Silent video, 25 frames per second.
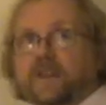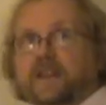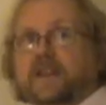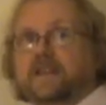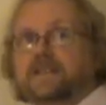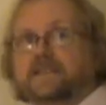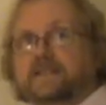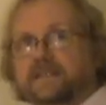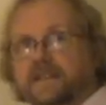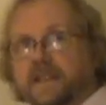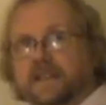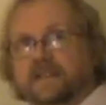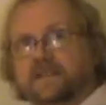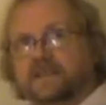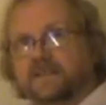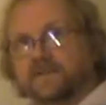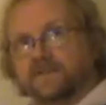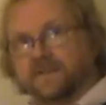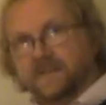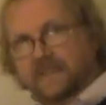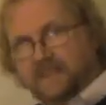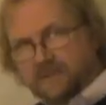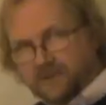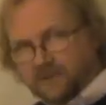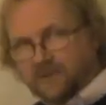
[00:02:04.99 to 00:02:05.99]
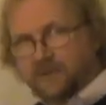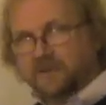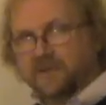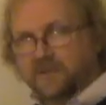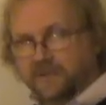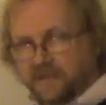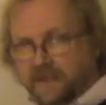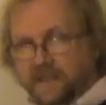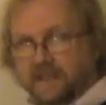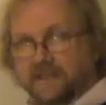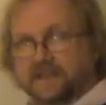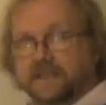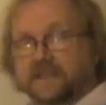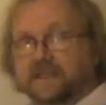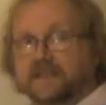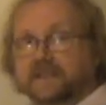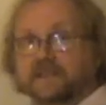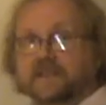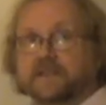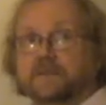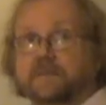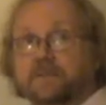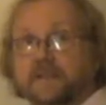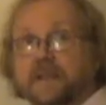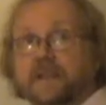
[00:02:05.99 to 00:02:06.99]
extent of disorder in the
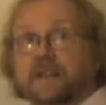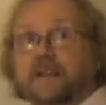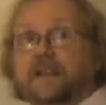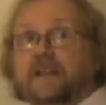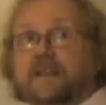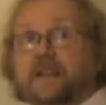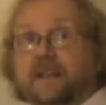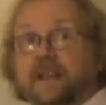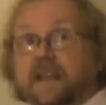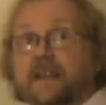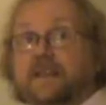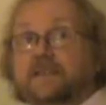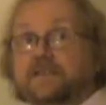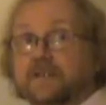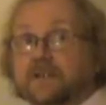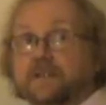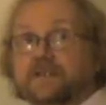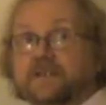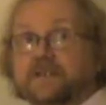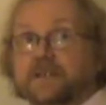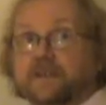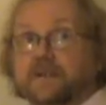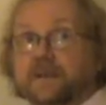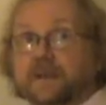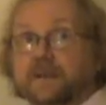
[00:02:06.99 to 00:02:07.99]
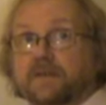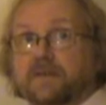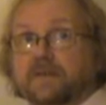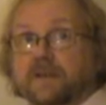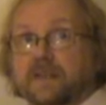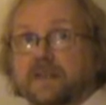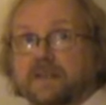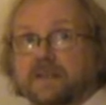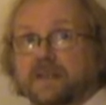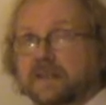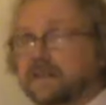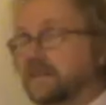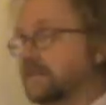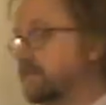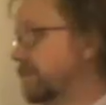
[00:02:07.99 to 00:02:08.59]
system is also increasing.